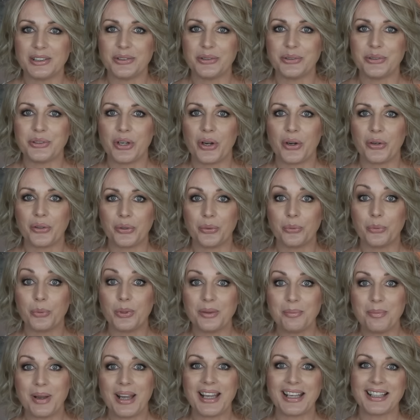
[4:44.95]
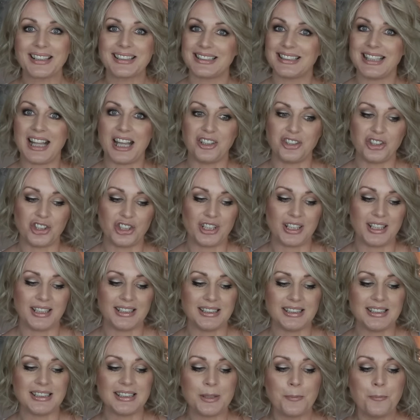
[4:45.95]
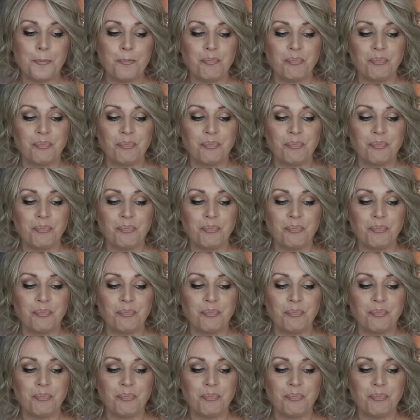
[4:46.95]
tutorial with my extensions